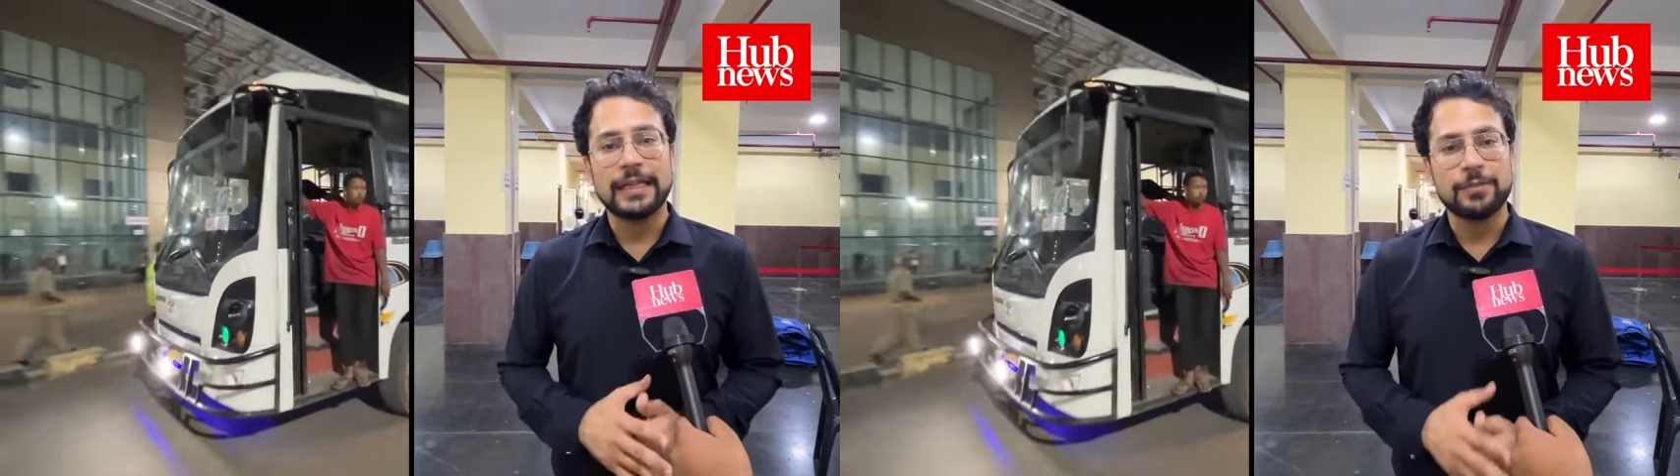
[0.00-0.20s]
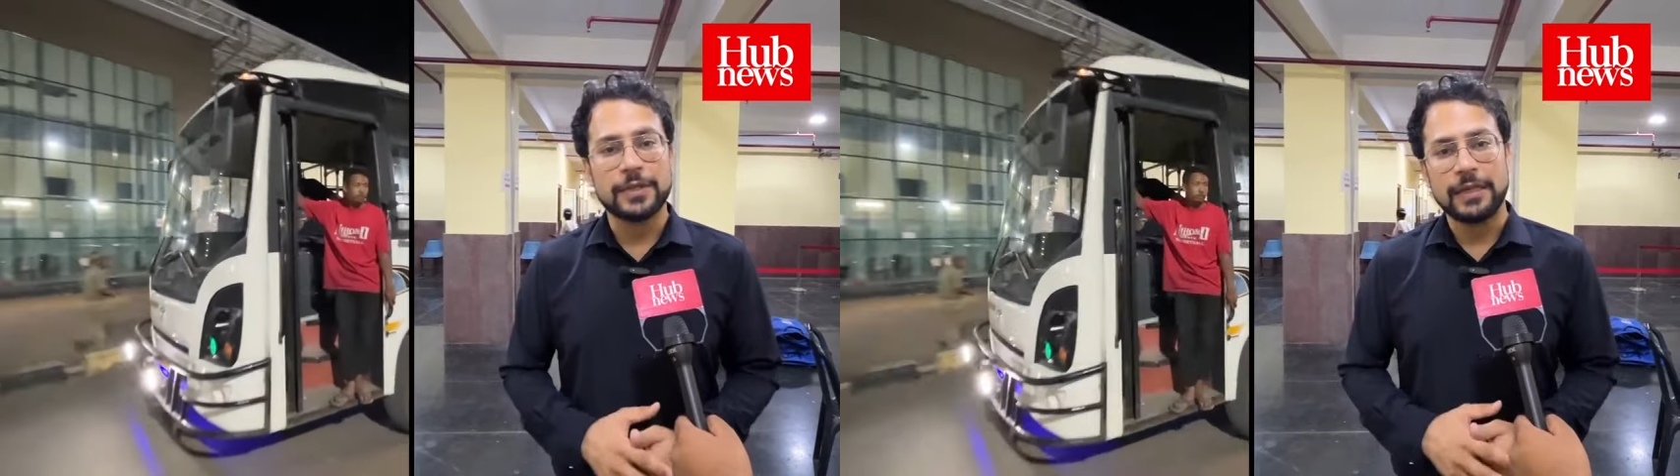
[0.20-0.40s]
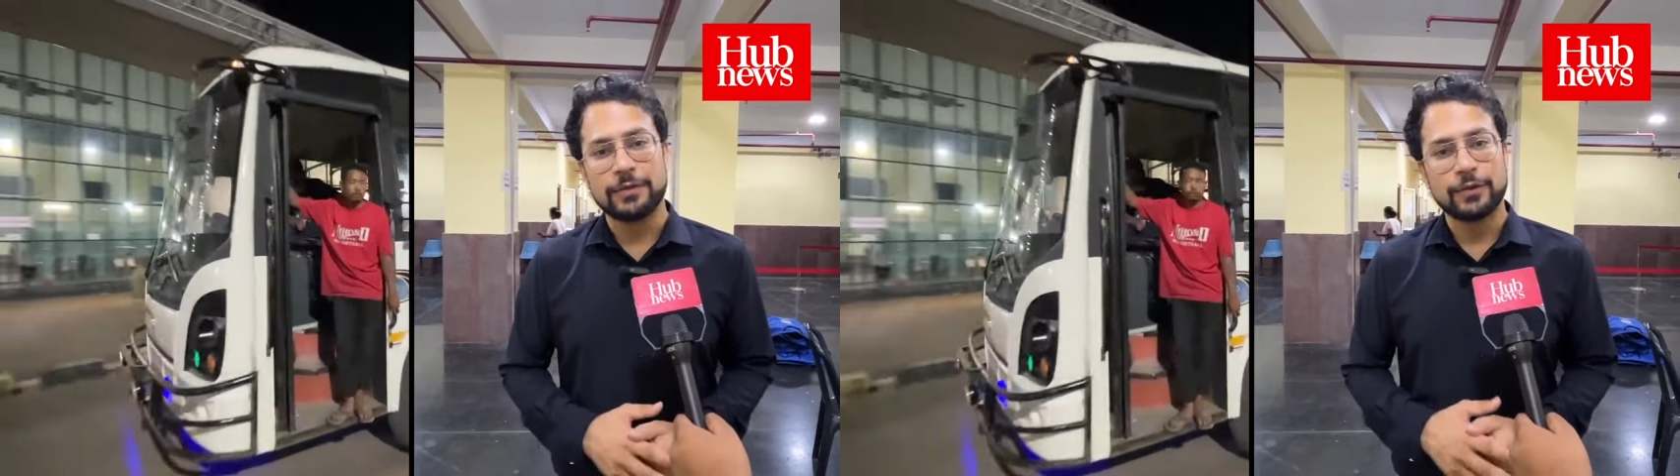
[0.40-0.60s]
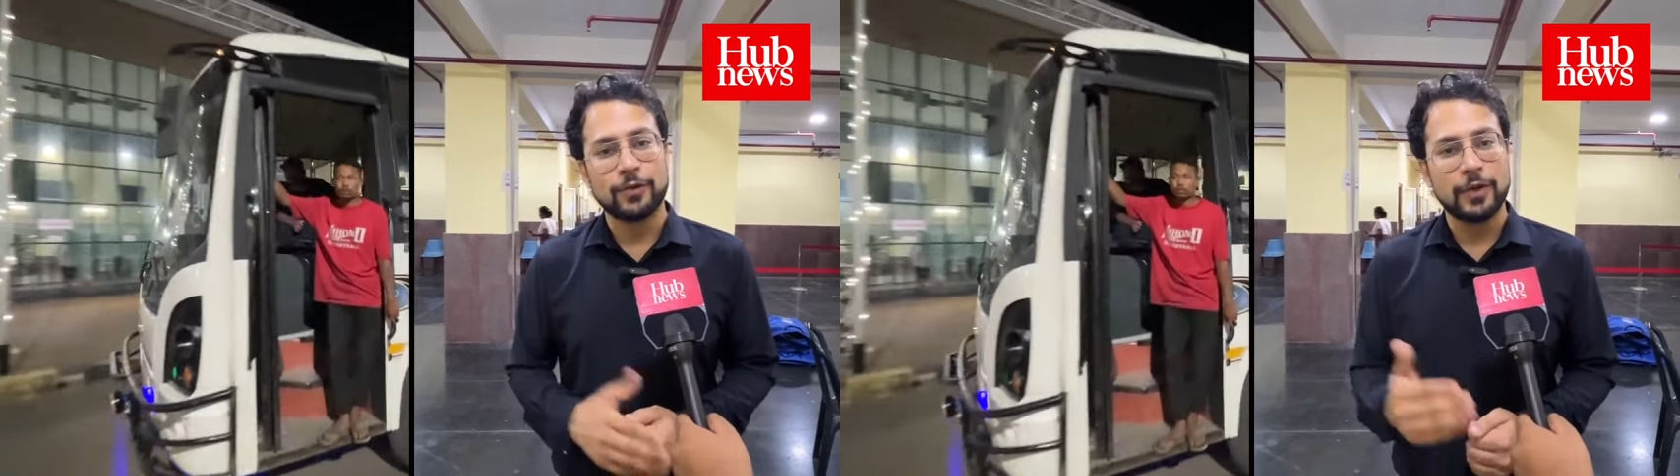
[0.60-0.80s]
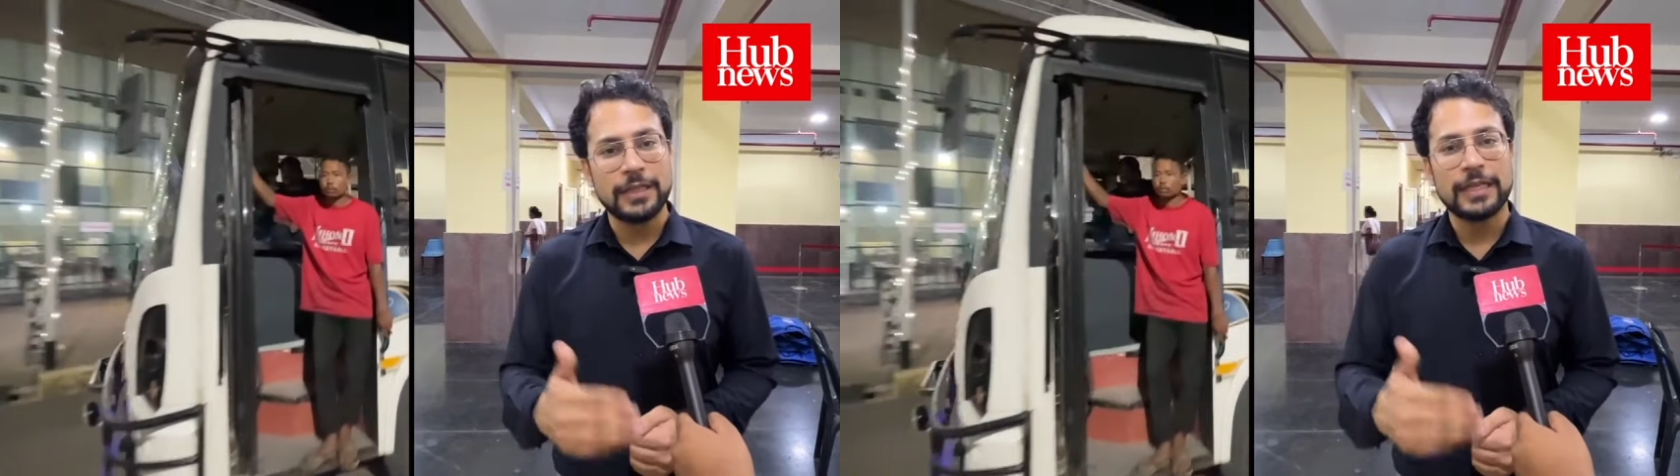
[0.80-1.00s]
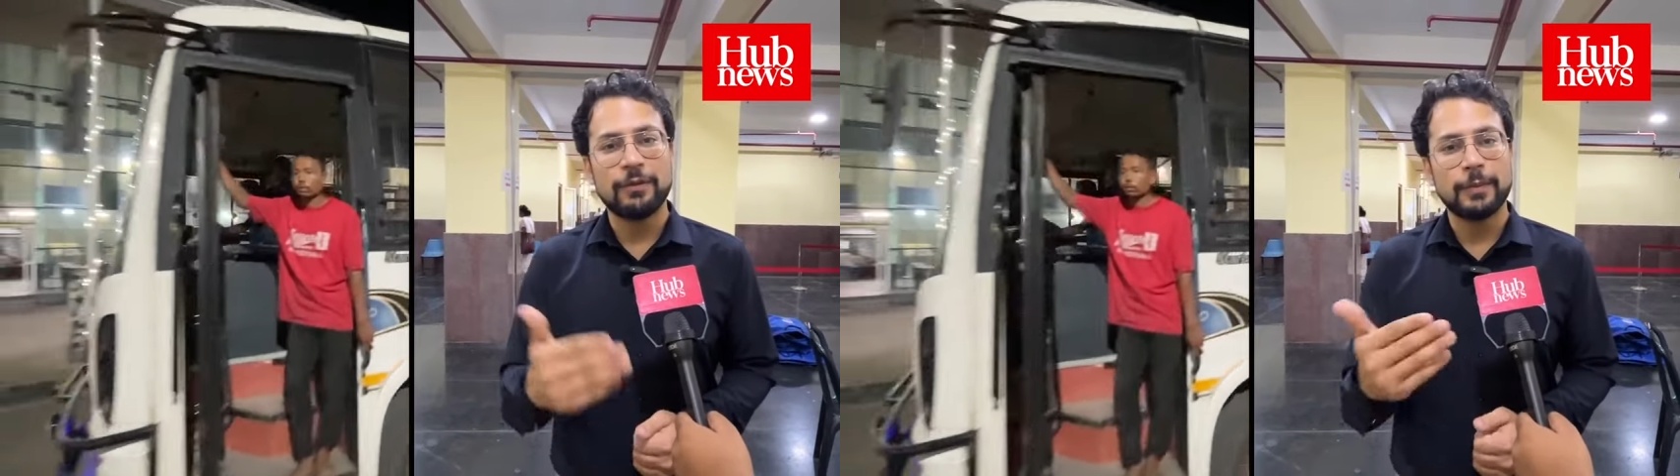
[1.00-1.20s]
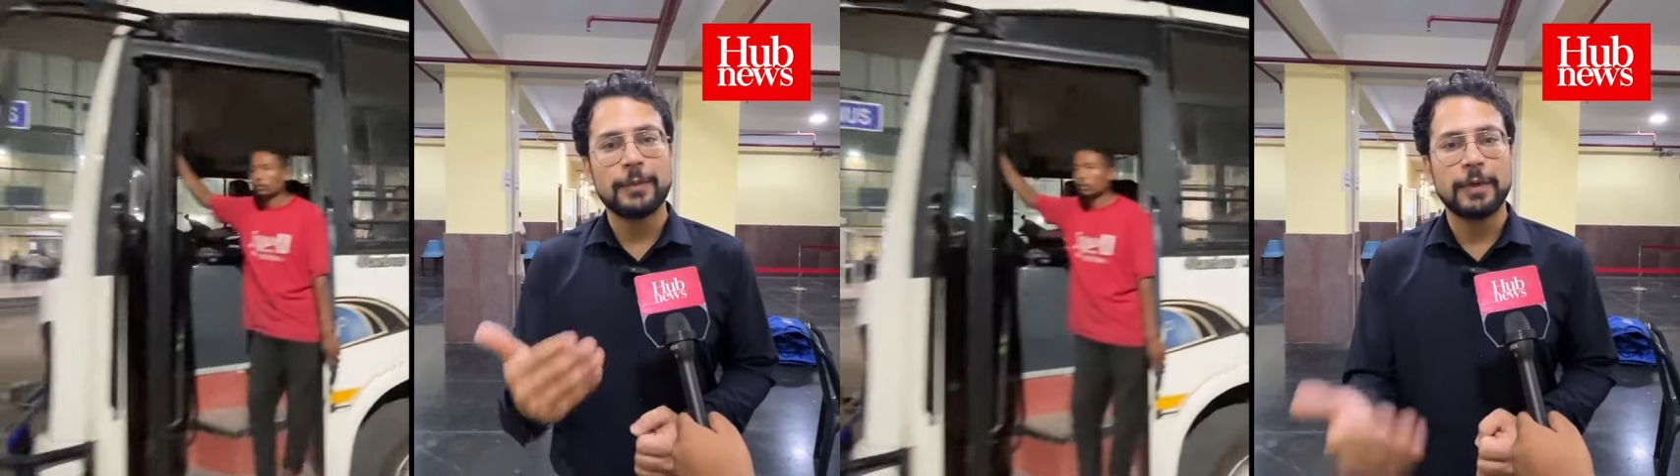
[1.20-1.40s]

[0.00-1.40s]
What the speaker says: themselves. So ECI will be the